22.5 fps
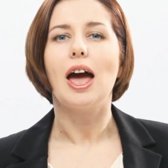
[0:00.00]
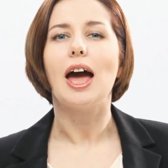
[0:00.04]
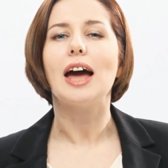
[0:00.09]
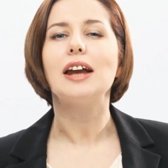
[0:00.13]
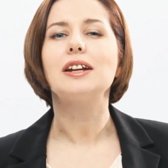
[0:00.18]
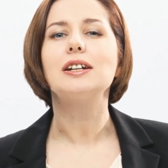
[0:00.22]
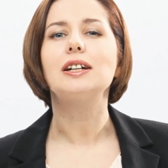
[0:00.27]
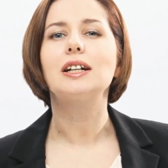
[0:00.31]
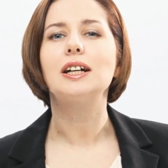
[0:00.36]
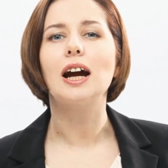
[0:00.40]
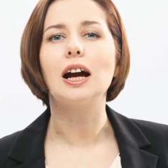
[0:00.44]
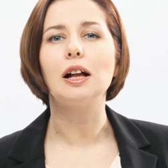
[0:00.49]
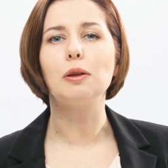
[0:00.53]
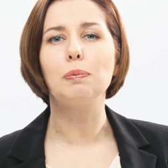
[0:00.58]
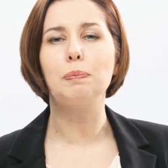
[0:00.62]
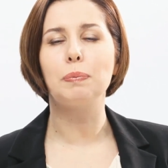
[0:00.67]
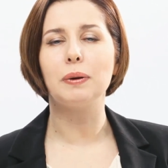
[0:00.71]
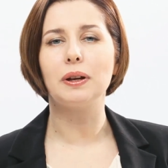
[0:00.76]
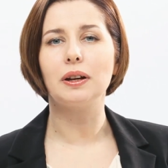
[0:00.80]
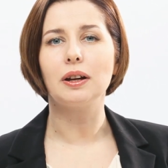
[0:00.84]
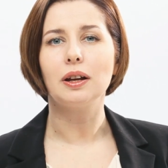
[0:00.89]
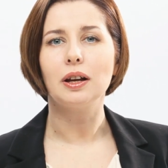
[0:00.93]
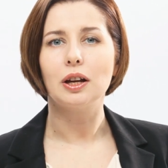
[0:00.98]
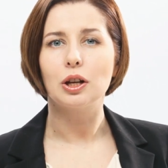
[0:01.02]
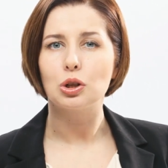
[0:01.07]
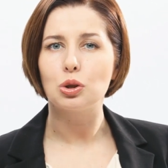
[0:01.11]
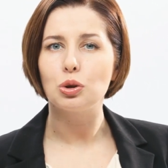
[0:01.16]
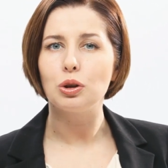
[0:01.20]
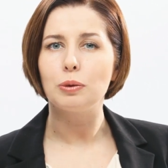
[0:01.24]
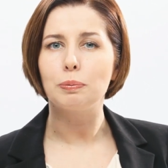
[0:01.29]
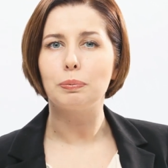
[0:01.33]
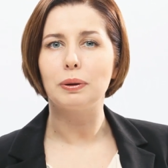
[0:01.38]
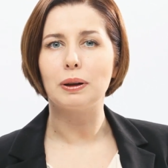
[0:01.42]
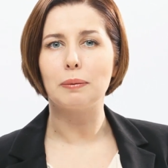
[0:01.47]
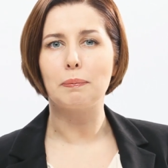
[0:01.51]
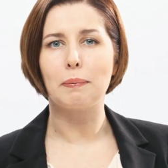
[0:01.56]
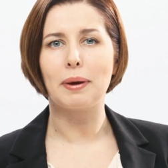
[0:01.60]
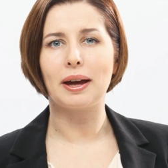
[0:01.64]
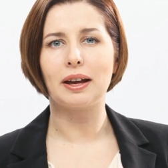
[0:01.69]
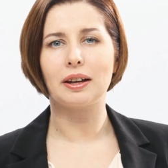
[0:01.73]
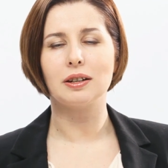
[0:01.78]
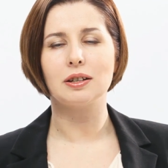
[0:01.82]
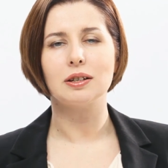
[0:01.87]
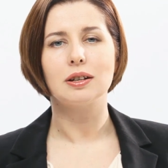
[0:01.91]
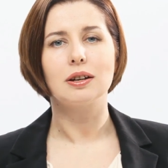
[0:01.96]
by helping to
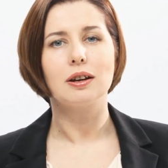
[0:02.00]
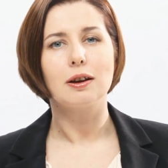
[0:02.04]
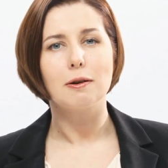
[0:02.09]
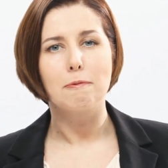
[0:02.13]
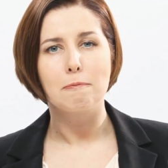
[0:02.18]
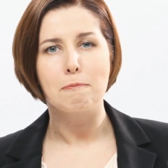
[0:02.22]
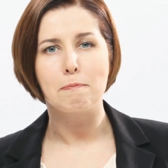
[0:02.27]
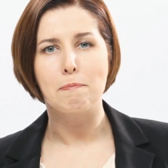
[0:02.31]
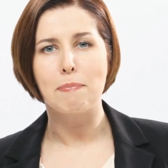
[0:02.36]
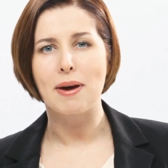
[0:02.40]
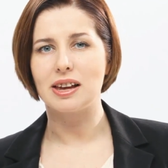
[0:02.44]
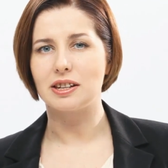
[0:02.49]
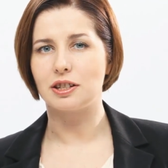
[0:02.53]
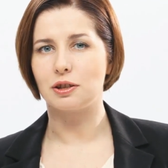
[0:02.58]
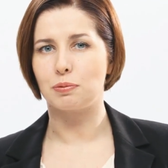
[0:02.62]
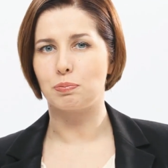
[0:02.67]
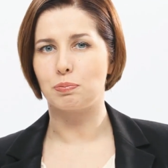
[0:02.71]
implement best